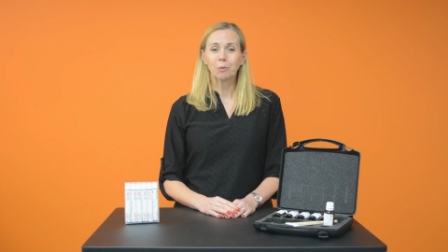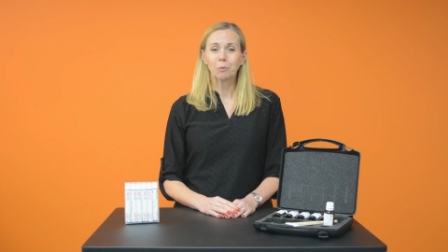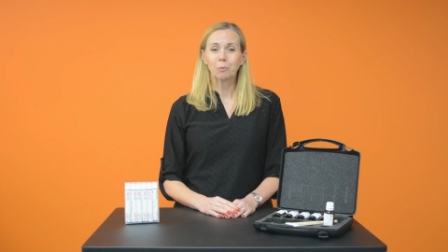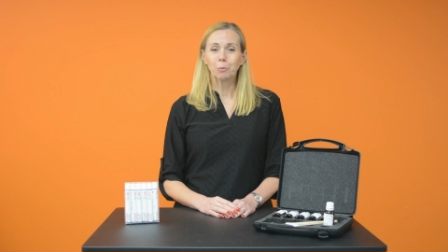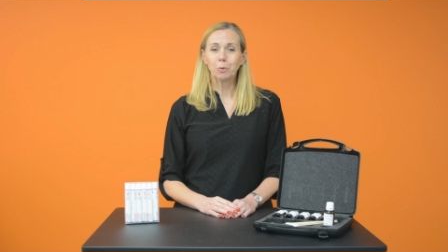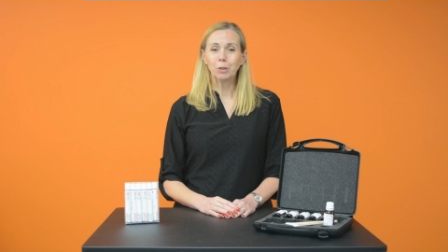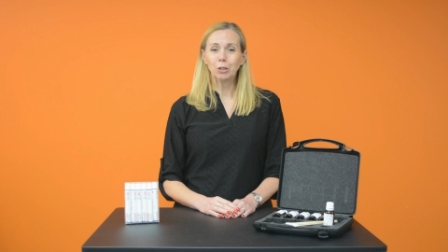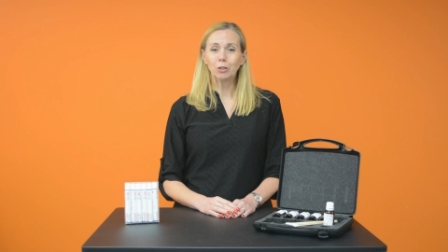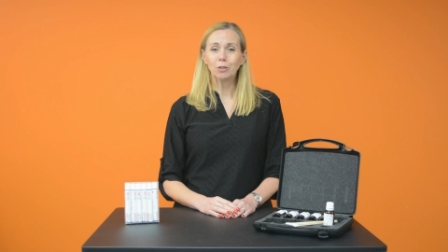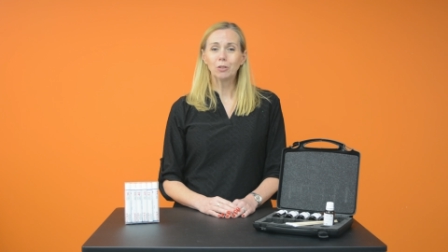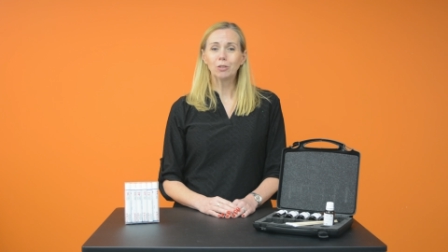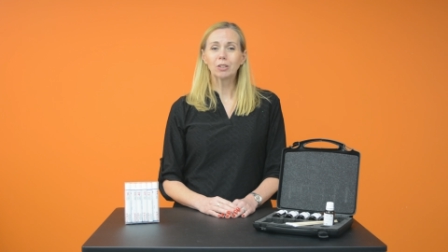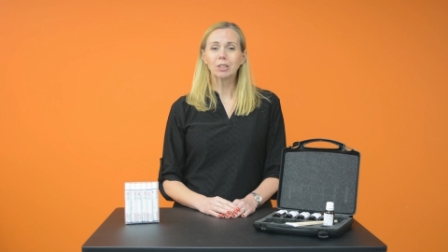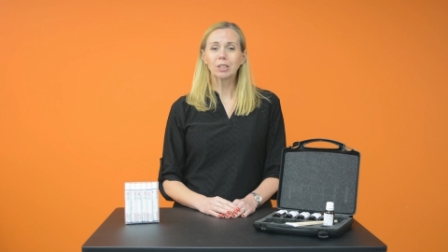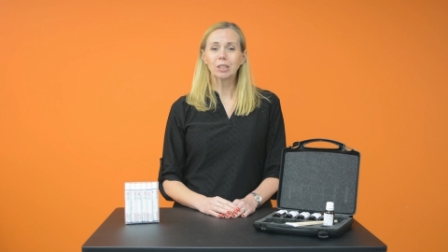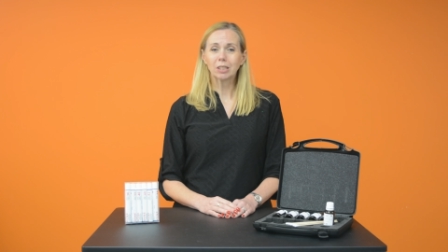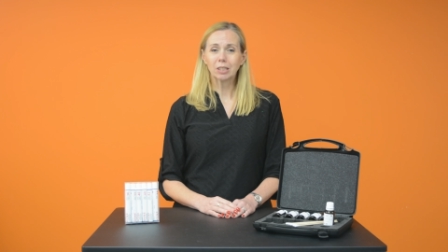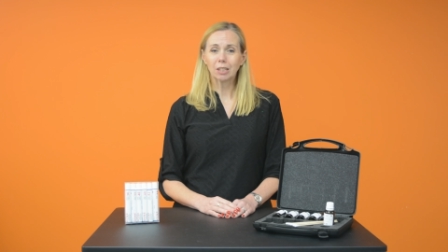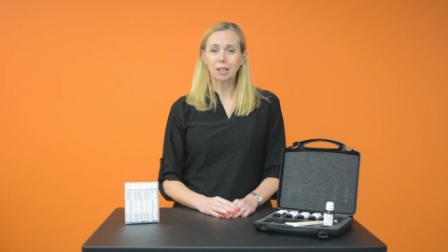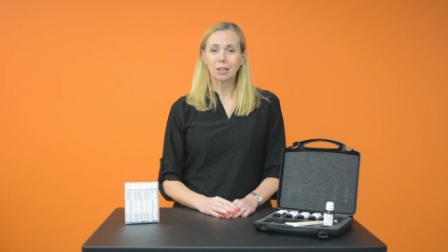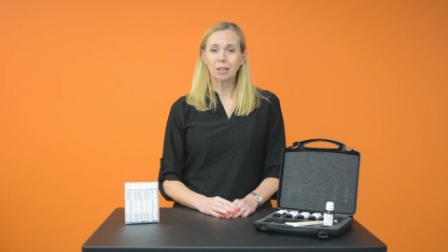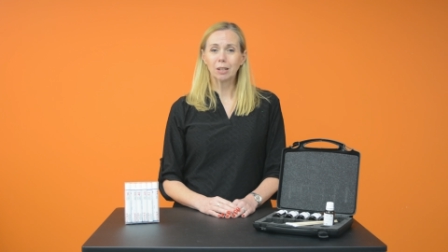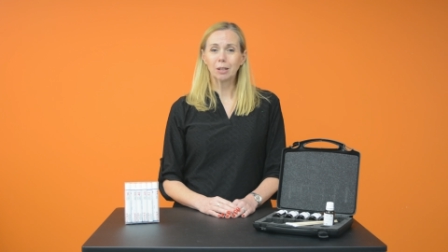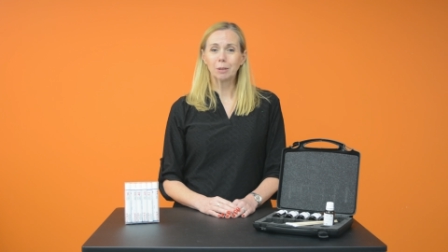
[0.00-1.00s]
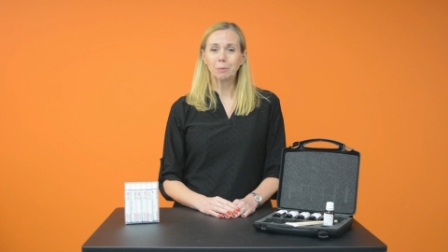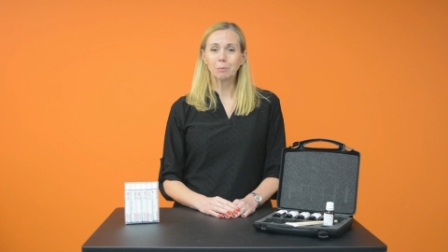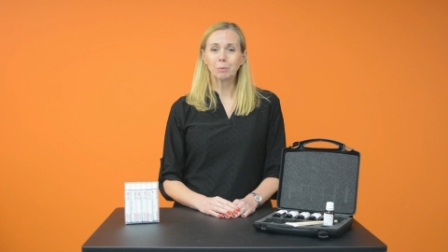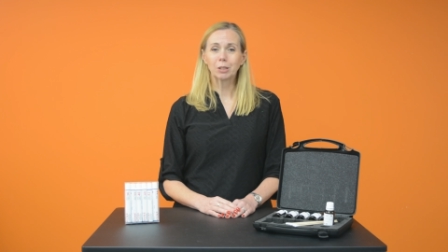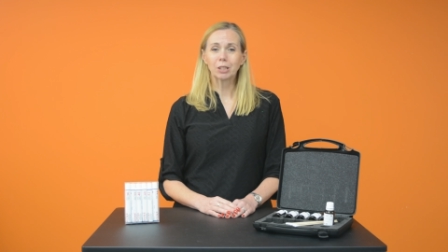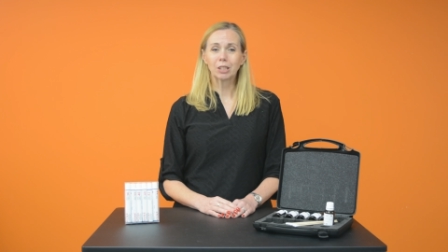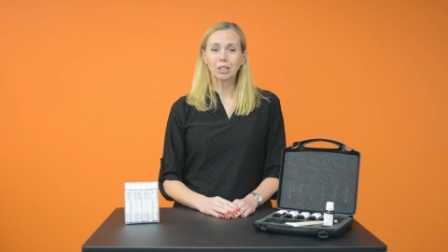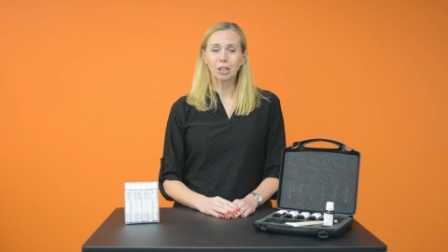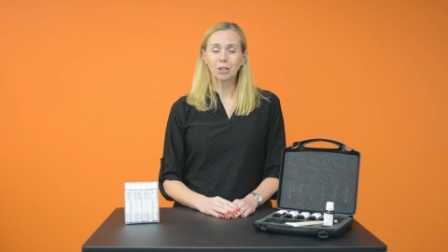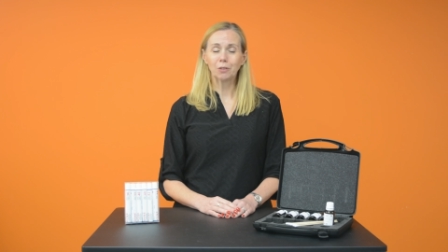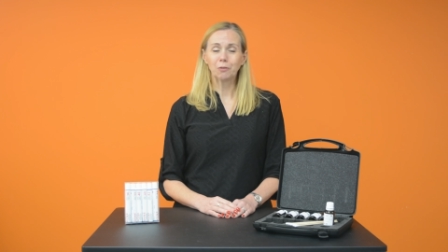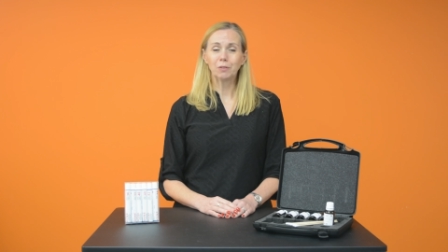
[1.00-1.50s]
We use the term
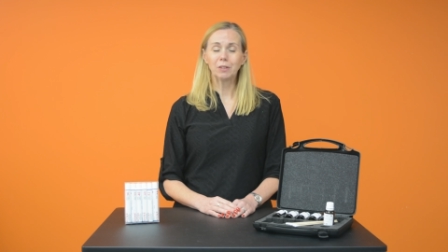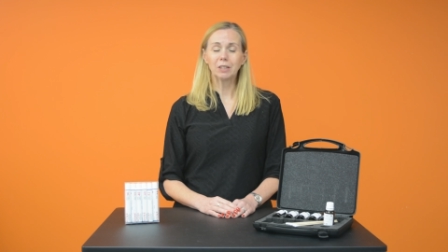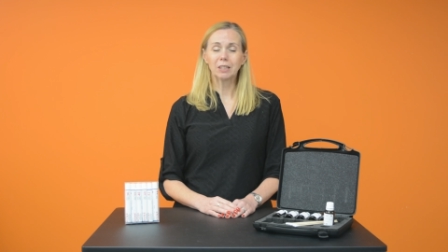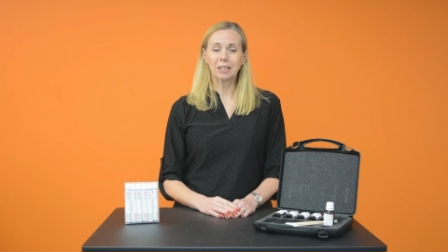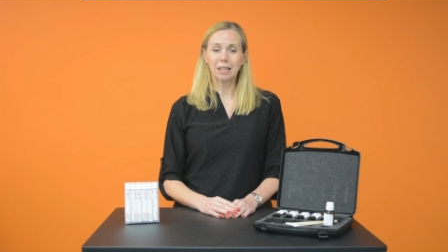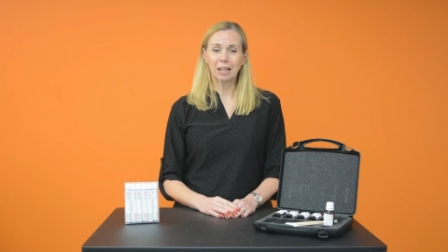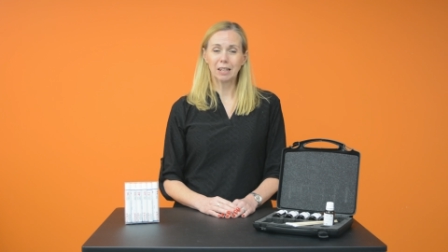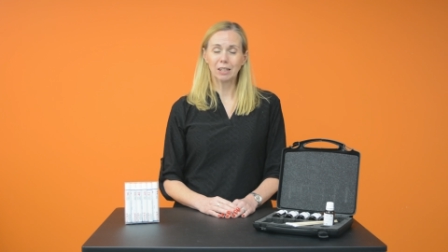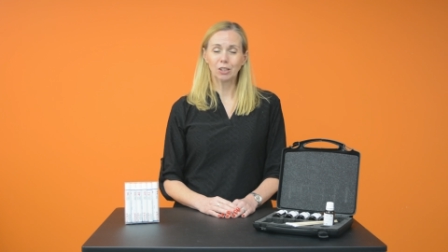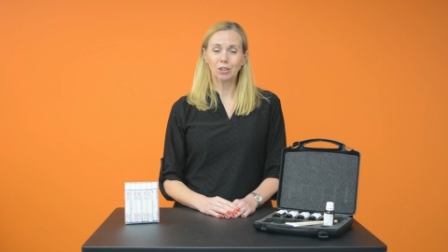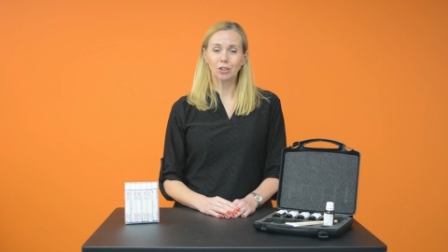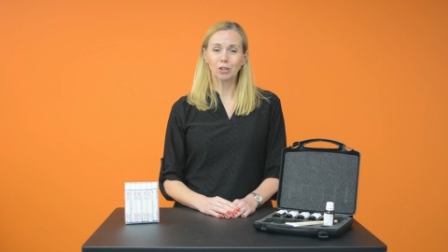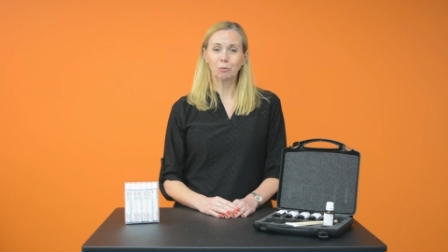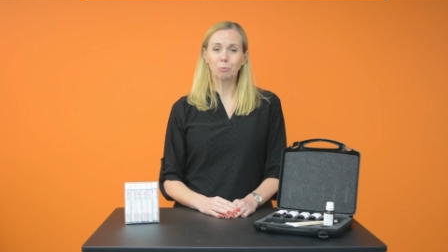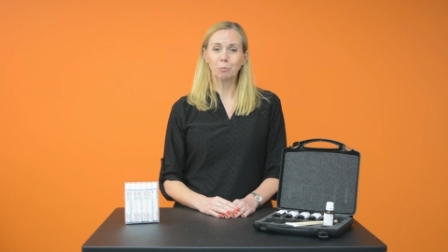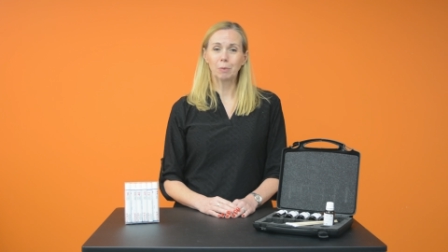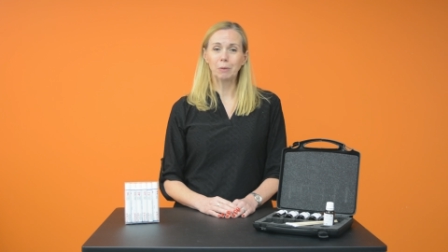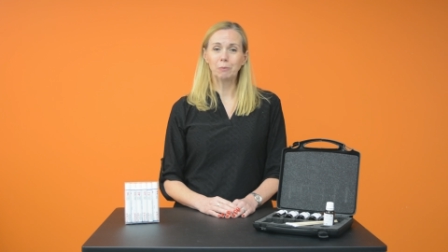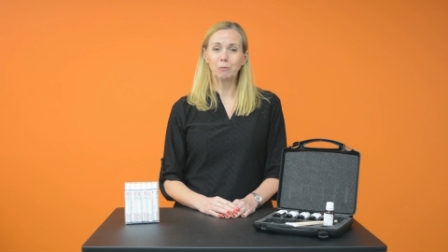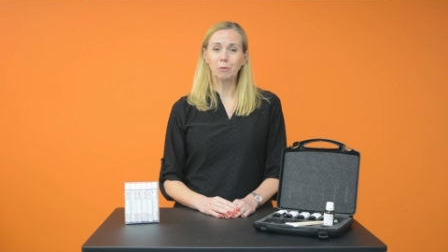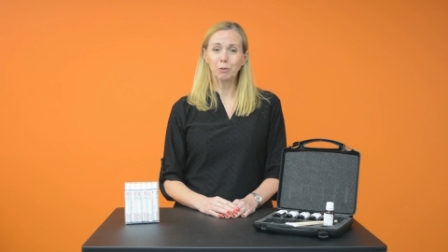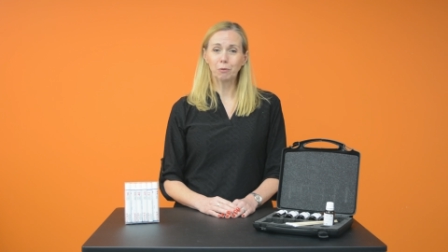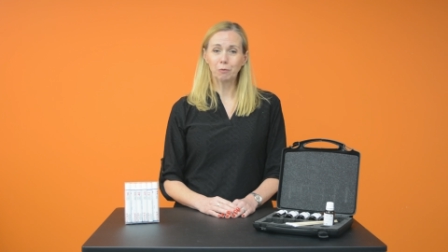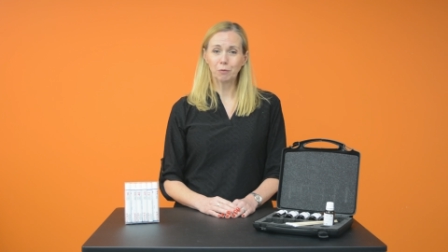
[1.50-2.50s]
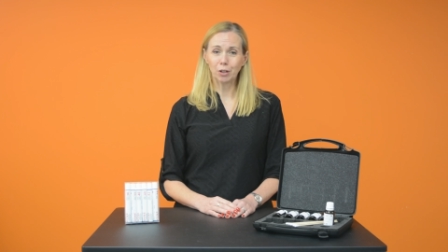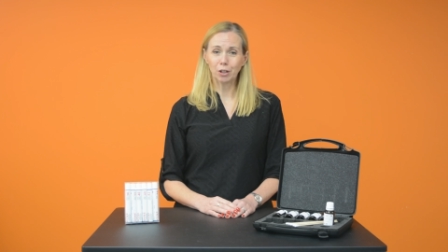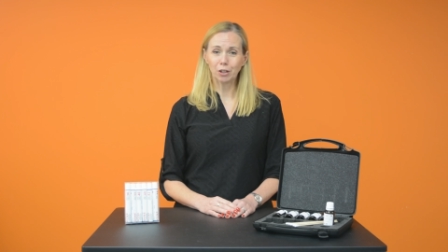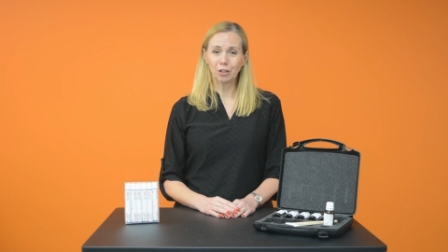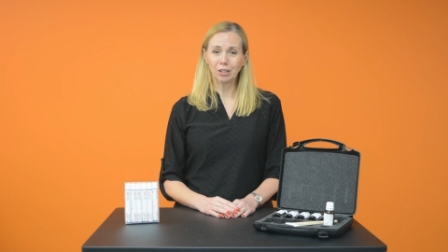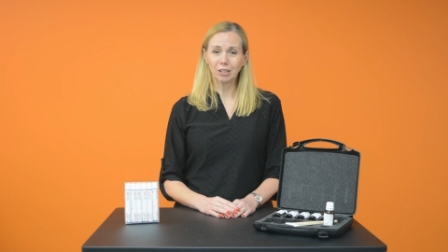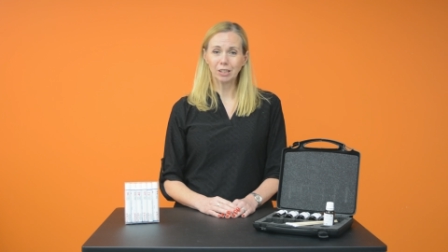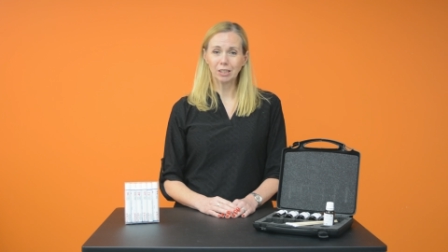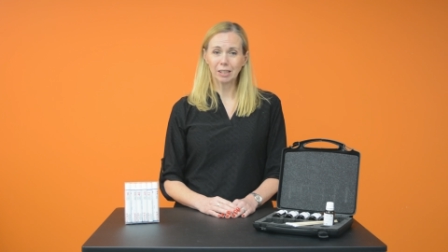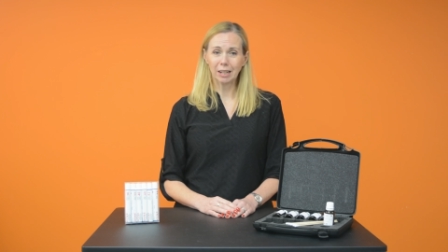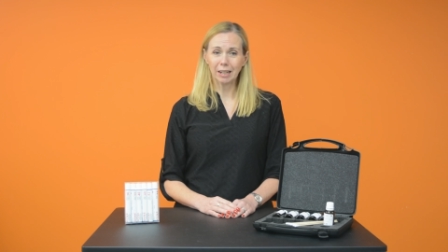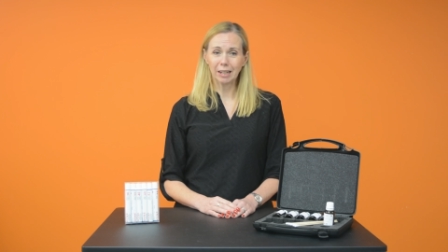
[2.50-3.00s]
surface tension when
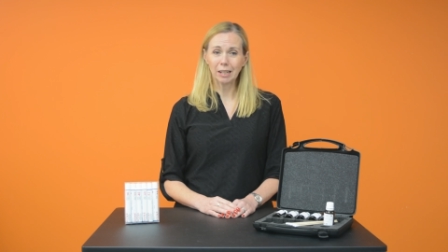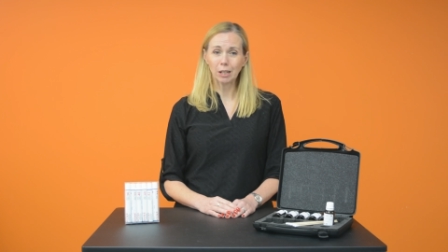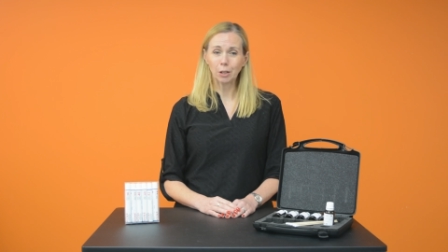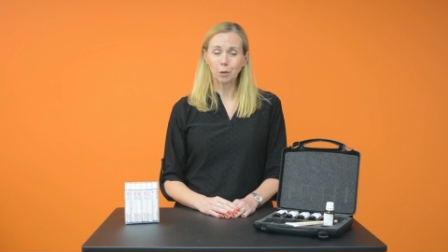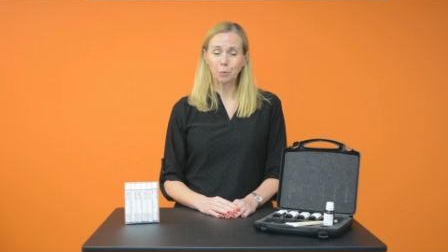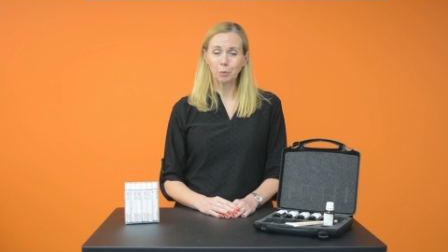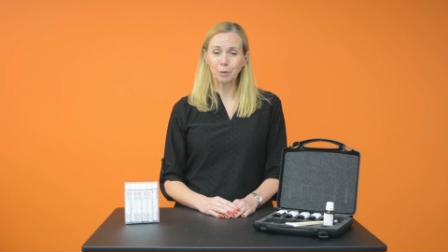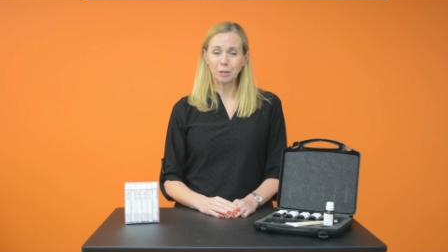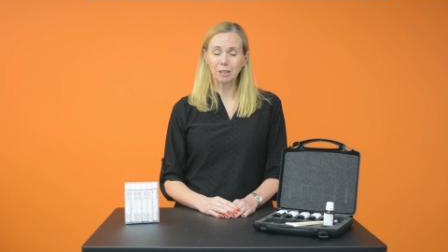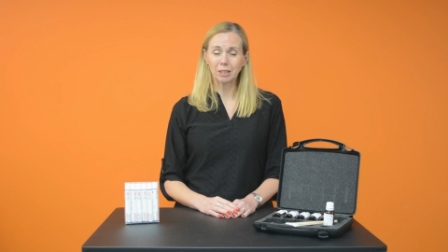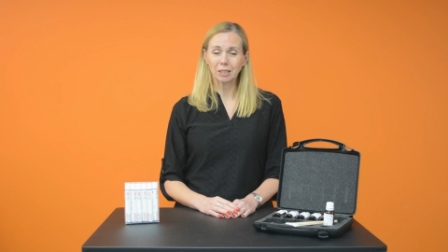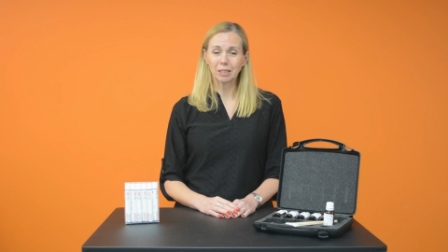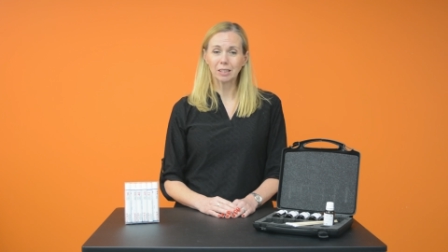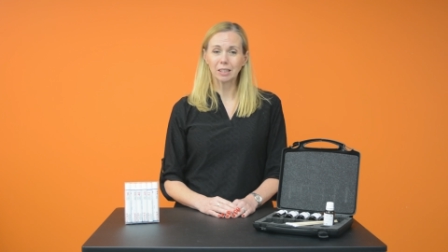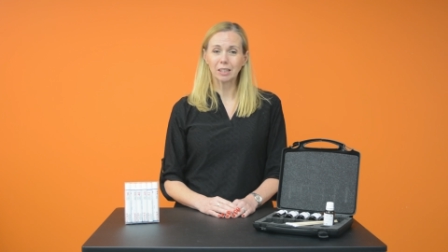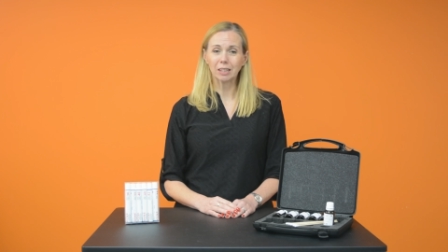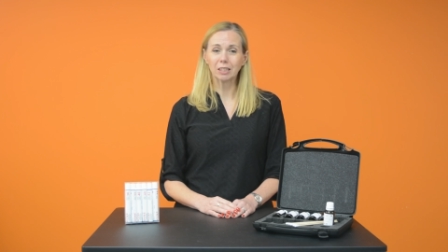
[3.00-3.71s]
referring to liquids